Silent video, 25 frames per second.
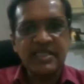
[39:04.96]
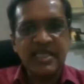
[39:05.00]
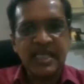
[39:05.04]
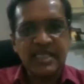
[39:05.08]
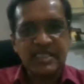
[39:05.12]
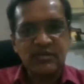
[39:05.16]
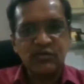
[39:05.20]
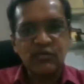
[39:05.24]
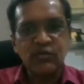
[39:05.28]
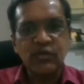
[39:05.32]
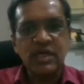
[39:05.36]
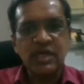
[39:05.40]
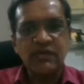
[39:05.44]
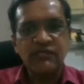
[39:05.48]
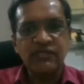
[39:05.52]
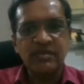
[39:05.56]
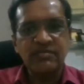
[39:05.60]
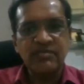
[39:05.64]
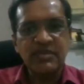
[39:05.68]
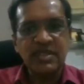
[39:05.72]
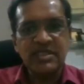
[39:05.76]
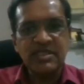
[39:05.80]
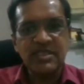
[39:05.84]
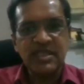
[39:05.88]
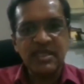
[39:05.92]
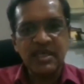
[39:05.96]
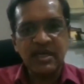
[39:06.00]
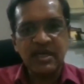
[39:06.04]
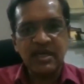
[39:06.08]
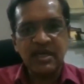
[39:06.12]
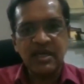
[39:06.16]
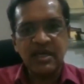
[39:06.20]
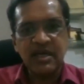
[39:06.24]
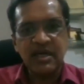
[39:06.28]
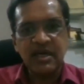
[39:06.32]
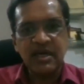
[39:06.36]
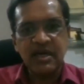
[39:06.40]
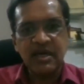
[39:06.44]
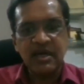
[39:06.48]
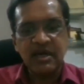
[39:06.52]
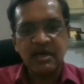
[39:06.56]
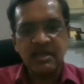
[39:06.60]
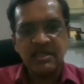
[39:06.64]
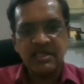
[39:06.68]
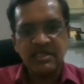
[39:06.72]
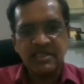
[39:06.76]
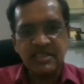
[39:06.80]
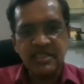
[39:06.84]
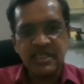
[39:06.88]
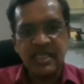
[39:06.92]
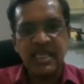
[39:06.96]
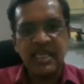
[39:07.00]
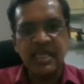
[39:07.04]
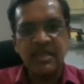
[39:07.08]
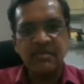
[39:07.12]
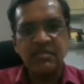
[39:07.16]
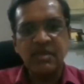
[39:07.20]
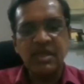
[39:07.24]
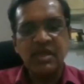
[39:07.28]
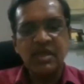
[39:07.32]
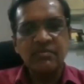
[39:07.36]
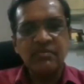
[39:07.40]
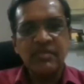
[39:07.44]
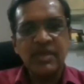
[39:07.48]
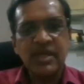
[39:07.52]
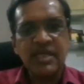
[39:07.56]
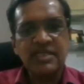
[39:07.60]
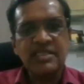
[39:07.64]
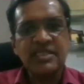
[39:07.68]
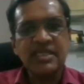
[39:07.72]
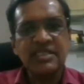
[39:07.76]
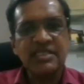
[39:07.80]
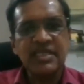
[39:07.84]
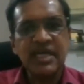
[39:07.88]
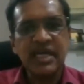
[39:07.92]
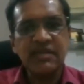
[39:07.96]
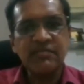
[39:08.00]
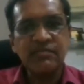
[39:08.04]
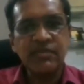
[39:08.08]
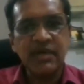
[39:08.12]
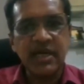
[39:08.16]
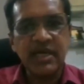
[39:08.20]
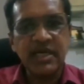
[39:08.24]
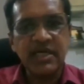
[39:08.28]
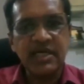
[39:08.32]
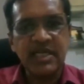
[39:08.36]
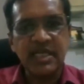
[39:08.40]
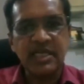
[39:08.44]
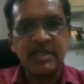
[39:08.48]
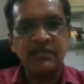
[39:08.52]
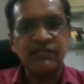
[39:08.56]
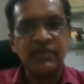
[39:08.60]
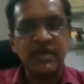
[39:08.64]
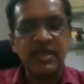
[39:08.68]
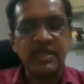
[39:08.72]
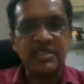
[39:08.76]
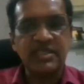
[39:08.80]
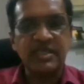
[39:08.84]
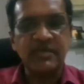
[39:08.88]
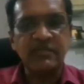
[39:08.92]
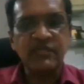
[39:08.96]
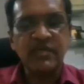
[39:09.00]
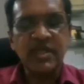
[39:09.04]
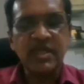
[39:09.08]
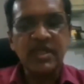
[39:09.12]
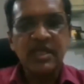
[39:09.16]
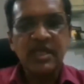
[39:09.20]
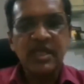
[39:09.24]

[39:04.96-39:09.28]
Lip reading: that's excluded from this scheme because it's not a product certification.